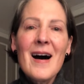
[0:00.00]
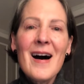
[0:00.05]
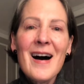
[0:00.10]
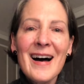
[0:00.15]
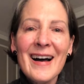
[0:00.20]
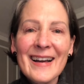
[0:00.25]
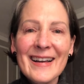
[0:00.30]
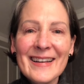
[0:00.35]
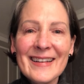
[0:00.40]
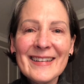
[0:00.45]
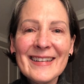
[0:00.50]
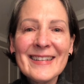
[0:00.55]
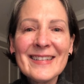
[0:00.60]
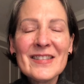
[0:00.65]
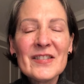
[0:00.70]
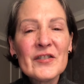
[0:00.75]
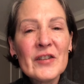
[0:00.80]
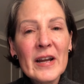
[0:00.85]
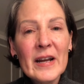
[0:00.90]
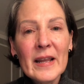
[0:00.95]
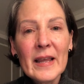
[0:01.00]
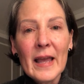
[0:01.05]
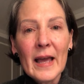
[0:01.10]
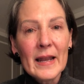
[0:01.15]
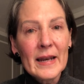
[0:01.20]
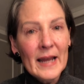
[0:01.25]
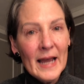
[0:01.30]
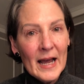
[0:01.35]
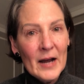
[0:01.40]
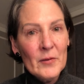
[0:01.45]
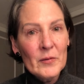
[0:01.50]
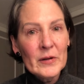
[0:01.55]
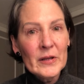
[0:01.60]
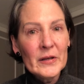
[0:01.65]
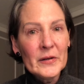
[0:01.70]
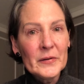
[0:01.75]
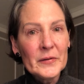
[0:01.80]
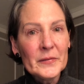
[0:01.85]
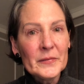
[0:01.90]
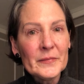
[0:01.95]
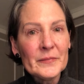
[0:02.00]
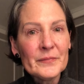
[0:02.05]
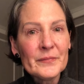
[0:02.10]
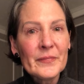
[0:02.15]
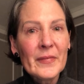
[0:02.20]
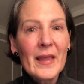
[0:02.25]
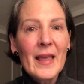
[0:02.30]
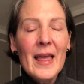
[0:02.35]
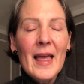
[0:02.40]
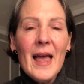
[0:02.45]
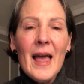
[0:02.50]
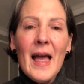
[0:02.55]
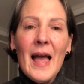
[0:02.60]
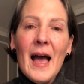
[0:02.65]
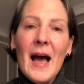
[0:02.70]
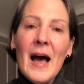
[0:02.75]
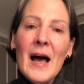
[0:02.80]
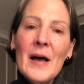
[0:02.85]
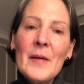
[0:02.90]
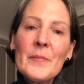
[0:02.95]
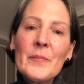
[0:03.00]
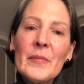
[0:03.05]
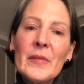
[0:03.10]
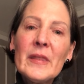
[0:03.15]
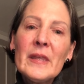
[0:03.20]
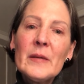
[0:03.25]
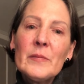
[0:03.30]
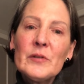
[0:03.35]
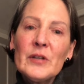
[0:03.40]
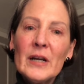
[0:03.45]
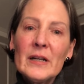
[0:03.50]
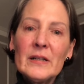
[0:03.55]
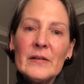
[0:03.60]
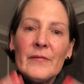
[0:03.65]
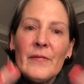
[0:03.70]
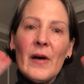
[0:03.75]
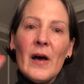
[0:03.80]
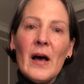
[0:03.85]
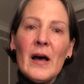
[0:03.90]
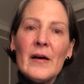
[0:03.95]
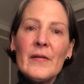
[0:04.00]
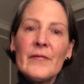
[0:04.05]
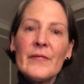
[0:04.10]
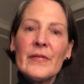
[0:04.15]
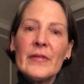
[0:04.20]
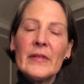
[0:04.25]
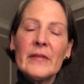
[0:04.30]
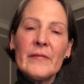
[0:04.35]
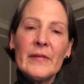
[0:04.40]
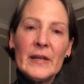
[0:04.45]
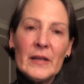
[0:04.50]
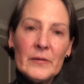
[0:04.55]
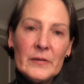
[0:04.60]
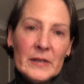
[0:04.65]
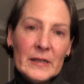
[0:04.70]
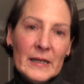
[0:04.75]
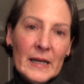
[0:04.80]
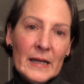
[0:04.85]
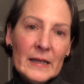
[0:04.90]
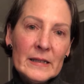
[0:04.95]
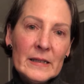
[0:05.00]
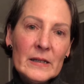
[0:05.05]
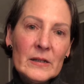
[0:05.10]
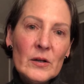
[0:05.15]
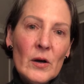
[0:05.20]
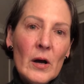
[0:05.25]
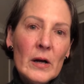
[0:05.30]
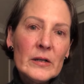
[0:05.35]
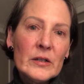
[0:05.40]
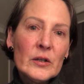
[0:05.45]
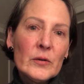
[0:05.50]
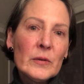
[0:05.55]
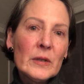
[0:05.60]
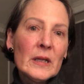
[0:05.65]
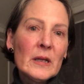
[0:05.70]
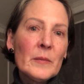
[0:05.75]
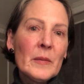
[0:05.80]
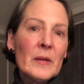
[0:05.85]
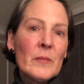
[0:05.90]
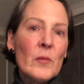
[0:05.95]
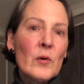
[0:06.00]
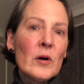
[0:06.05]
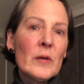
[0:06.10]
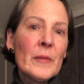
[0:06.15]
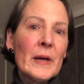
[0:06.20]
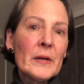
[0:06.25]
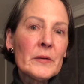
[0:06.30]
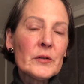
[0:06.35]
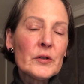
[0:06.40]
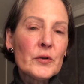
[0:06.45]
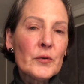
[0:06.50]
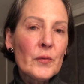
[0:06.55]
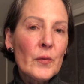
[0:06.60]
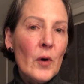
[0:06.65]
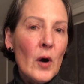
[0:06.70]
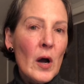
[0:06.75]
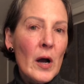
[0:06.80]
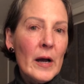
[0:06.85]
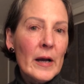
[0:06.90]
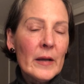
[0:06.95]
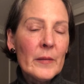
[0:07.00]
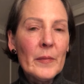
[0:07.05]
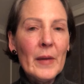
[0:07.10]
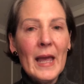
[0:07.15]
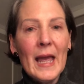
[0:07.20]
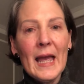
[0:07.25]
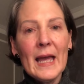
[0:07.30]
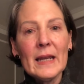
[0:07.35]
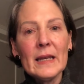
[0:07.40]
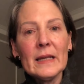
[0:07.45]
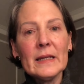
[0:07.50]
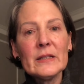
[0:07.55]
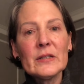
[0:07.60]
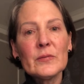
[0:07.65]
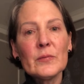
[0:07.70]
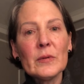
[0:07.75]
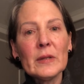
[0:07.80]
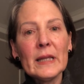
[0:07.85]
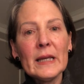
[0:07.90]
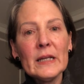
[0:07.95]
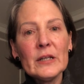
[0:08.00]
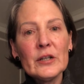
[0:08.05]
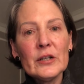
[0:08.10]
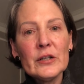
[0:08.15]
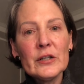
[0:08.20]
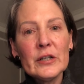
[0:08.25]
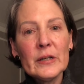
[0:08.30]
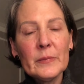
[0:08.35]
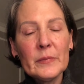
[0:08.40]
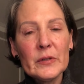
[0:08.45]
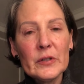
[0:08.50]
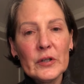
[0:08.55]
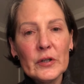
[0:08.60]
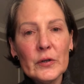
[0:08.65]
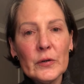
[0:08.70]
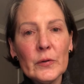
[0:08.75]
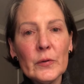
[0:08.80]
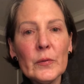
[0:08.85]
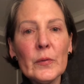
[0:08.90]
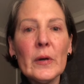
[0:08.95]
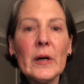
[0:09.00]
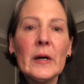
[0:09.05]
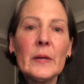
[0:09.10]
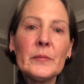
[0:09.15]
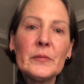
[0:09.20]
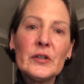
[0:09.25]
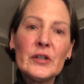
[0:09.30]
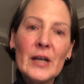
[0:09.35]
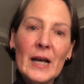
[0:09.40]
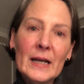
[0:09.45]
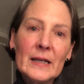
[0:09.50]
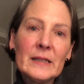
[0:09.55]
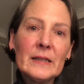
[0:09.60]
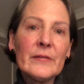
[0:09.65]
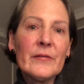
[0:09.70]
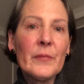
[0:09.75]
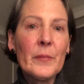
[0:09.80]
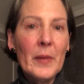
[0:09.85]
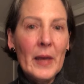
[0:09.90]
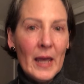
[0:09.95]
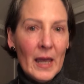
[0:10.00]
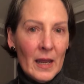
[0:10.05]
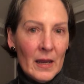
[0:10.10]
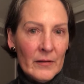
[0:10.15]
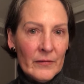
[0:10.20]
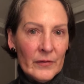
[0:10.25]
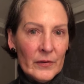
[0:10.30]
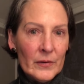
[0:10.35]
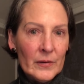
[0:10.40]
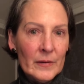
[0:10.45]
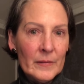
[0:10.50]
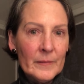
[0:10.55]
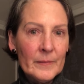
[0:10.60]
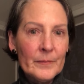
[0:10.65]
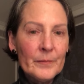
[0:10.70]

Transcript: Hi, it's Jane again. How are you? The objective of the video today is to talk to you a little bit more about tribe and its relationship to objective behavior.